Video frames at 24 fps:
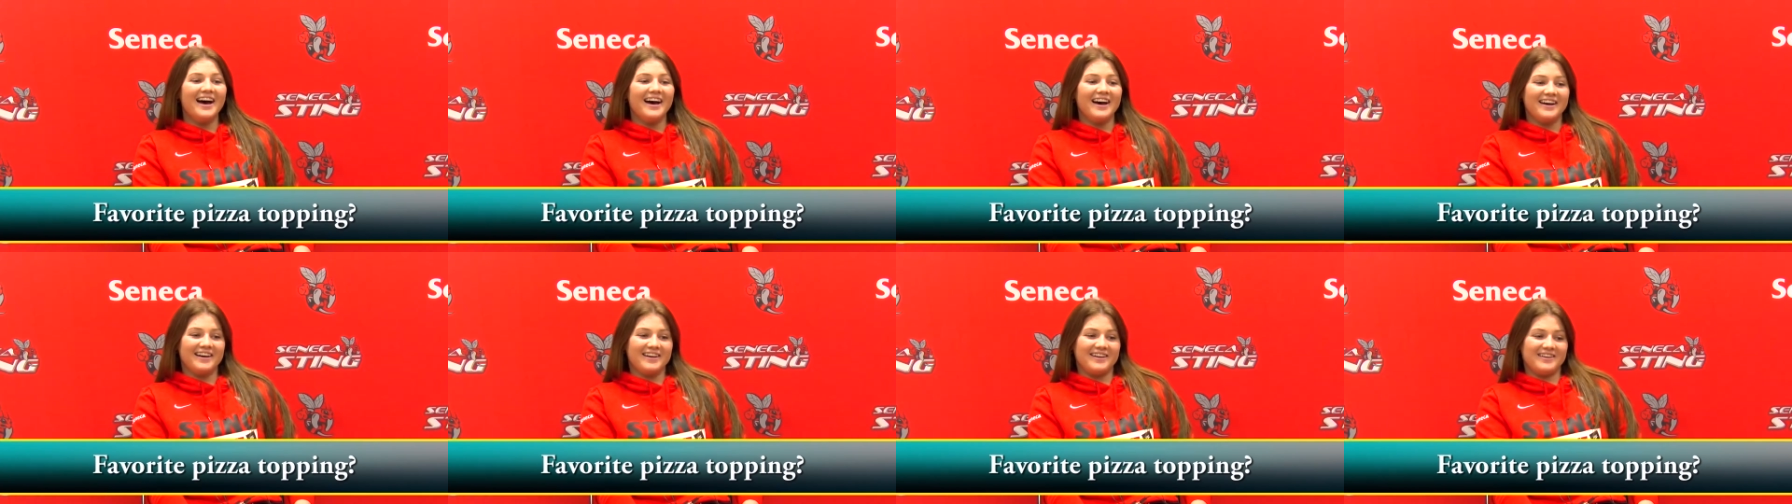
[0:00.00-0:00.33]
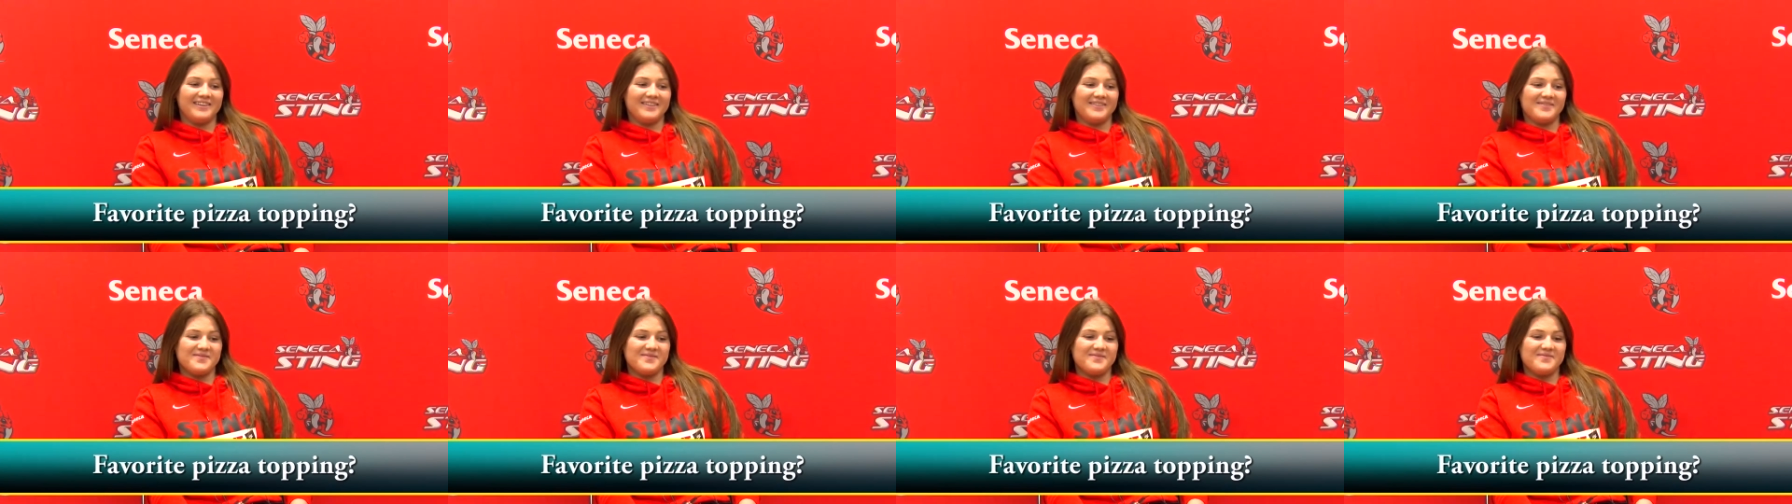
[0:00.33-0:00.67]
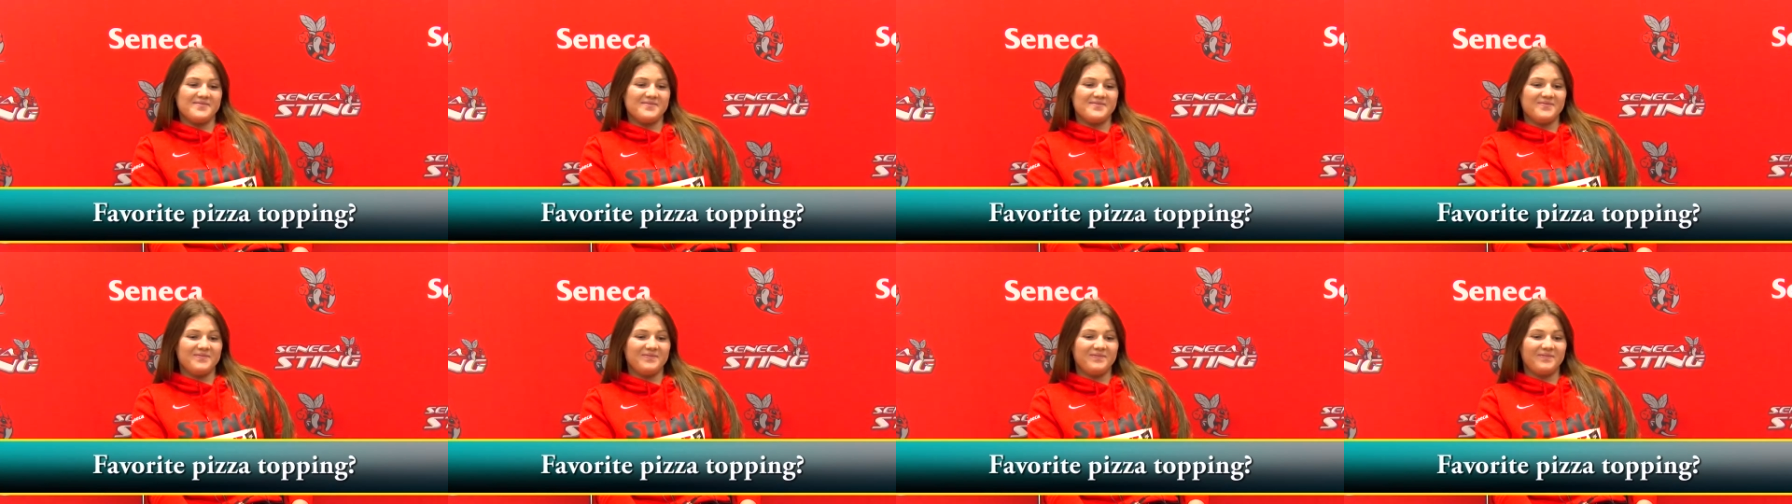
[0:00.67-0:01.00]

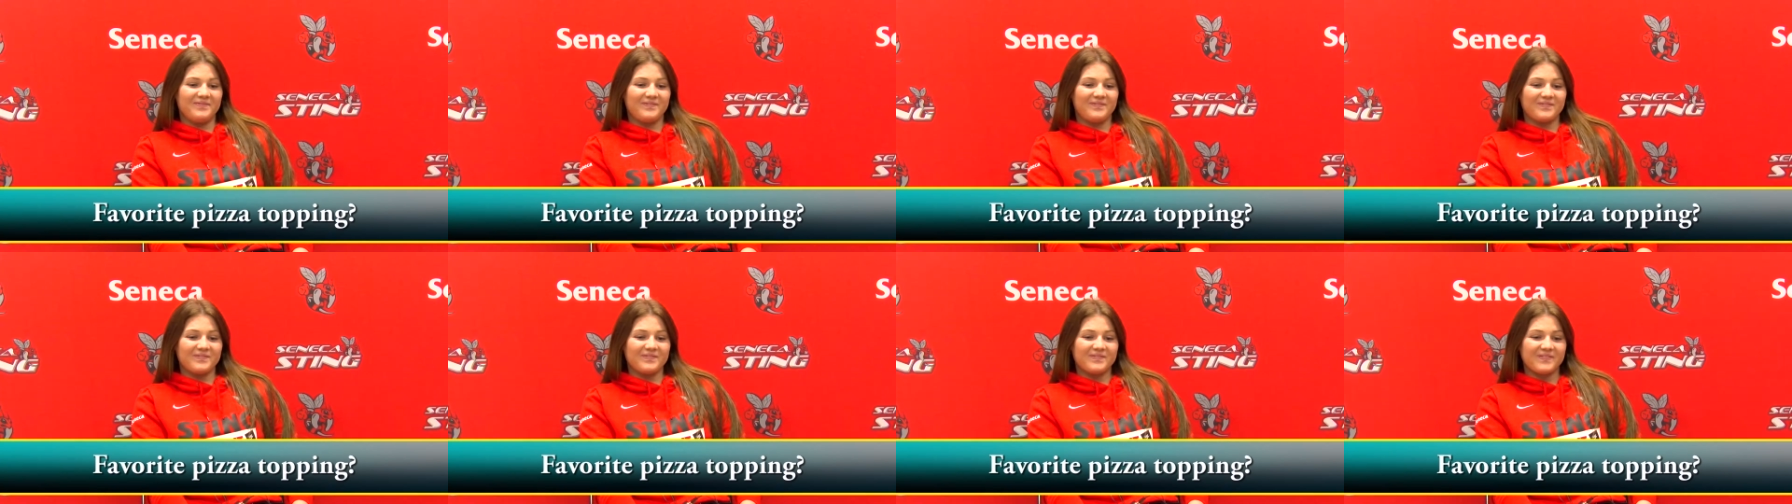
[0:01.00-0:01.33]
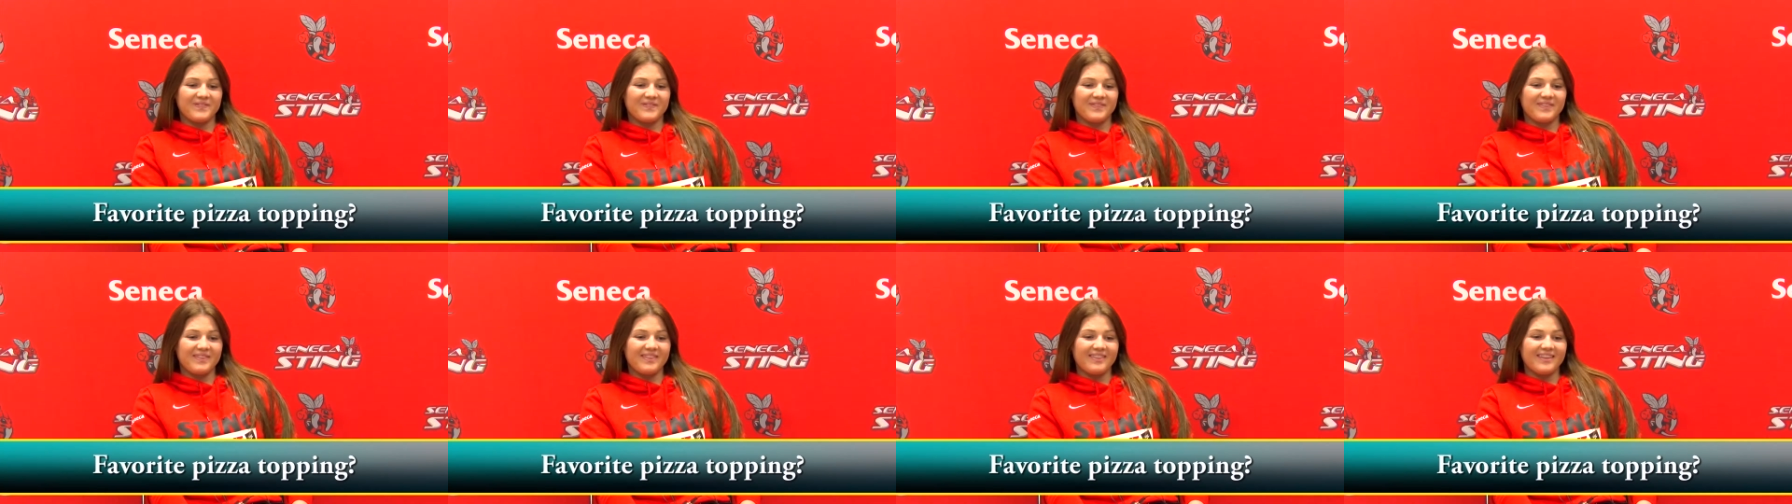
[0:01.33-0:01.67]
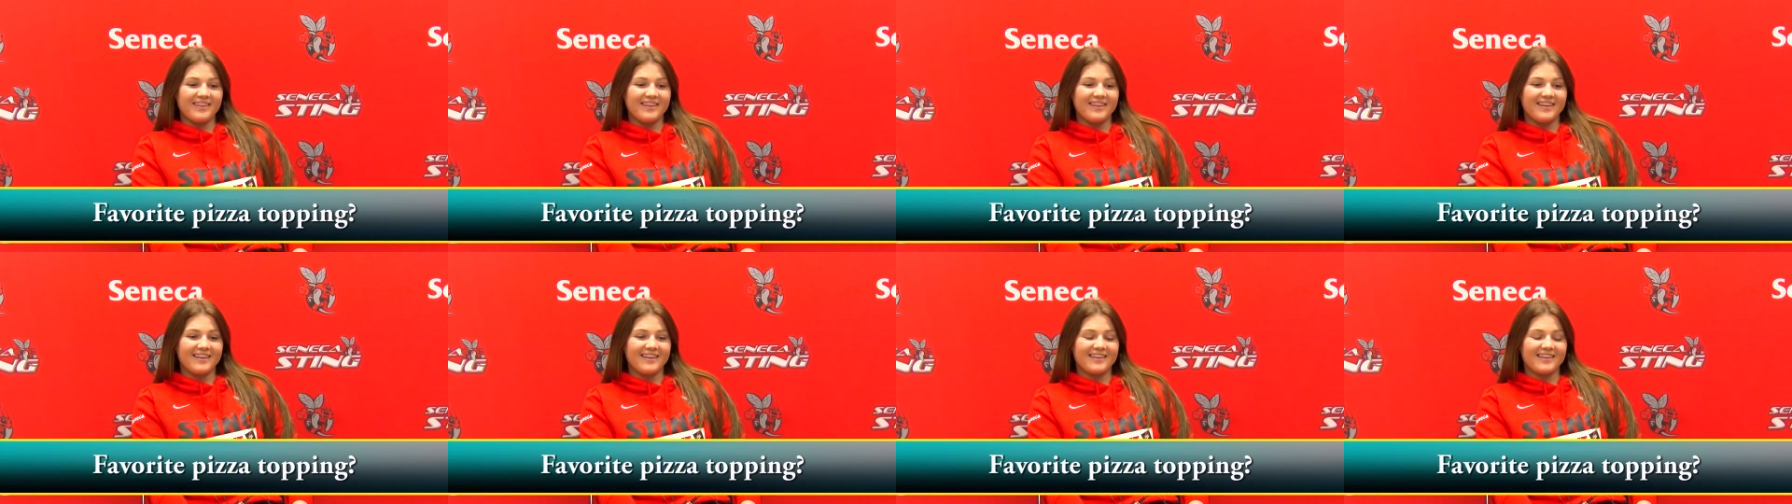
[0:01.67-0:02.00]
Um,
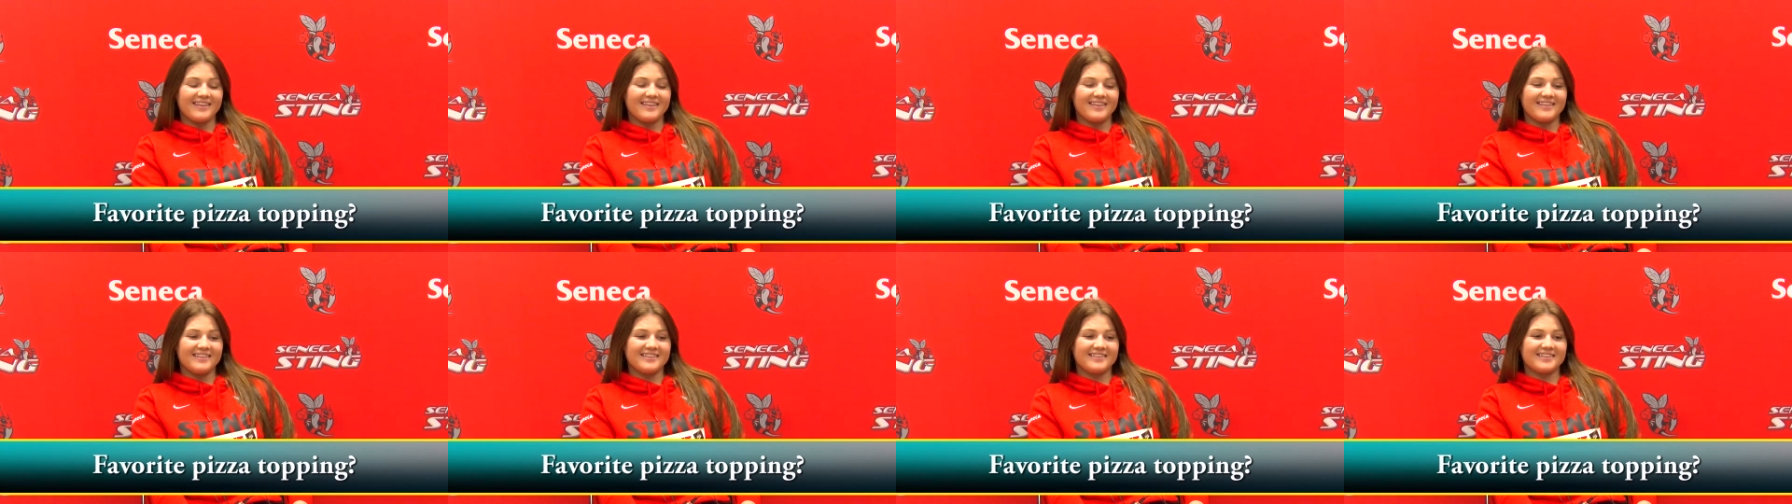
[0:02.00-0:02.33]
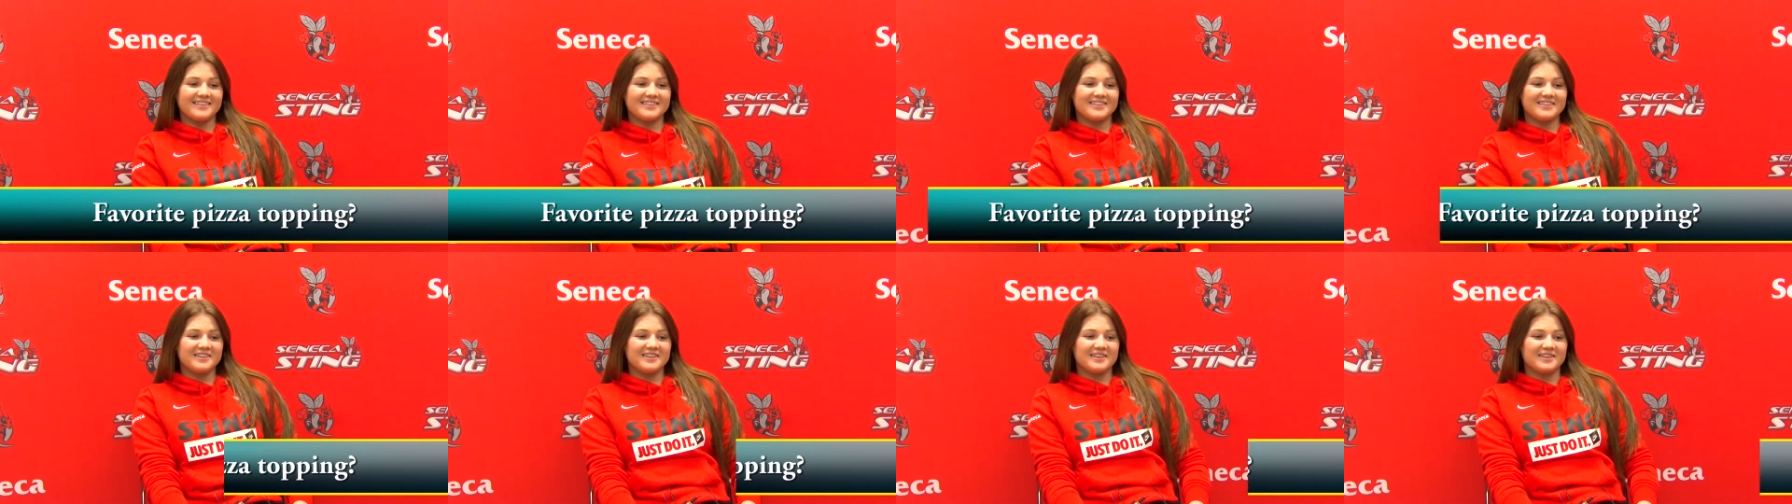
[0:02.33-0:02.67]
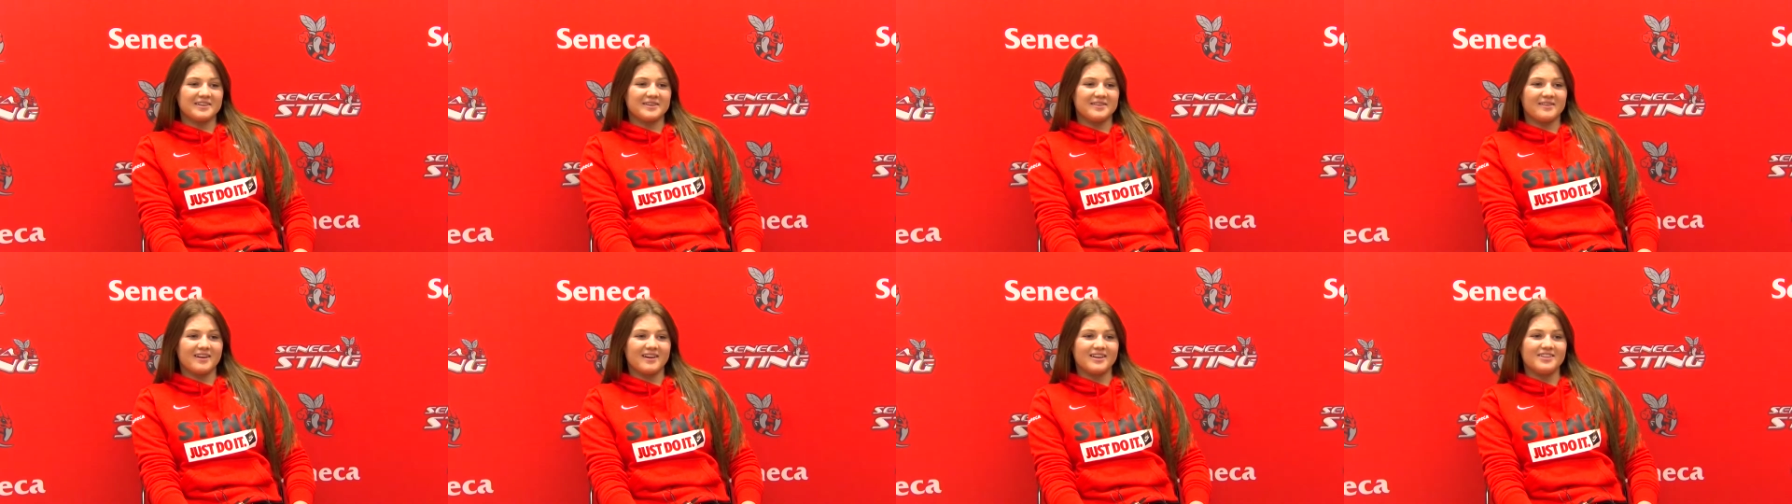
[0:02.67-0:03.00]
that's a
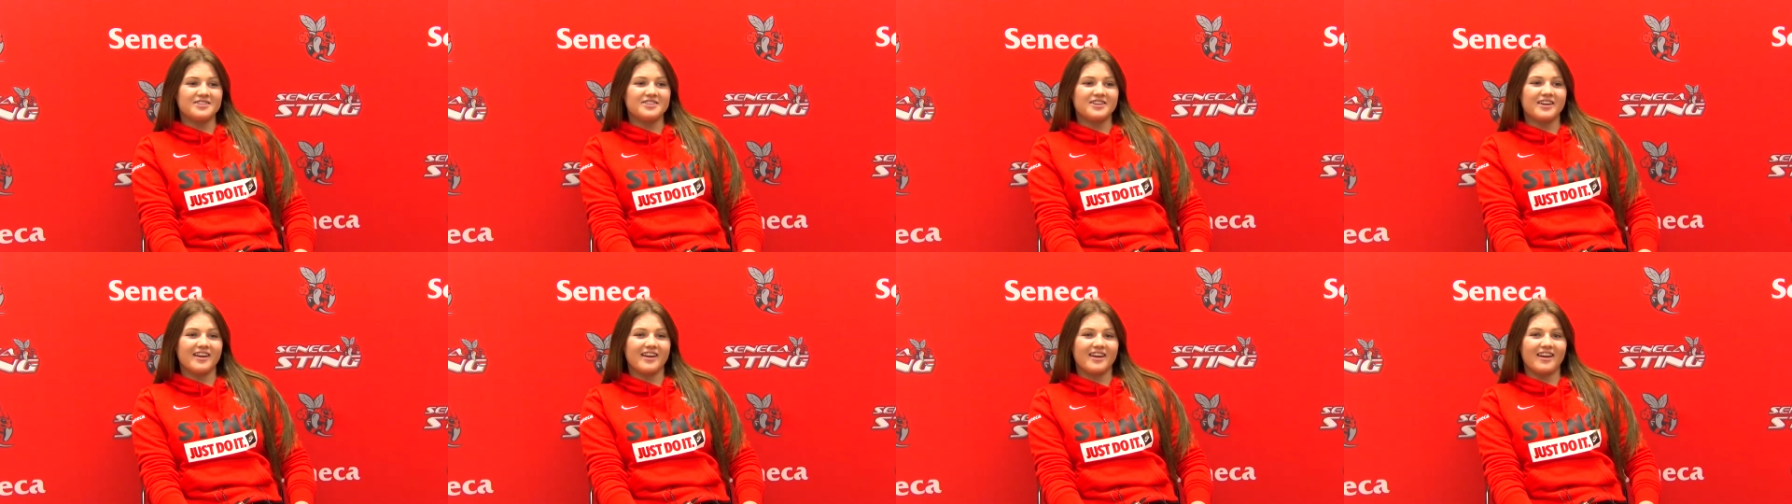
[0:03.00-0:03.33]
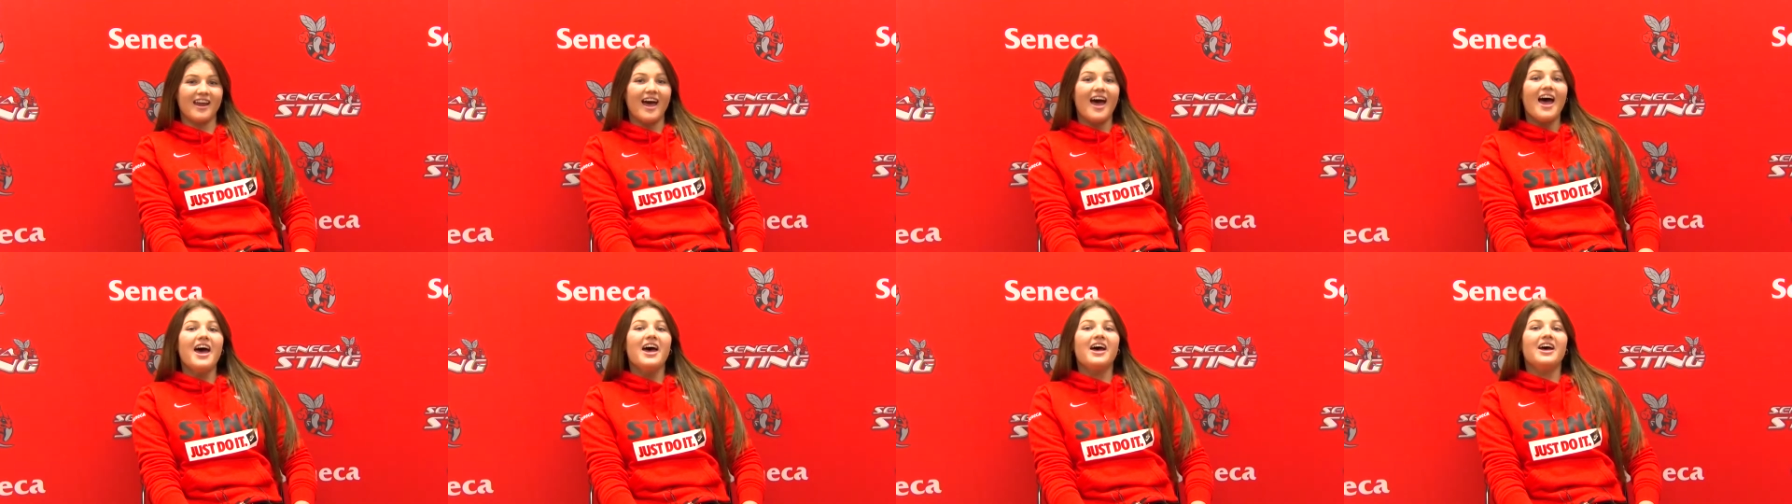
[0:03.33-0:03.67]
good question.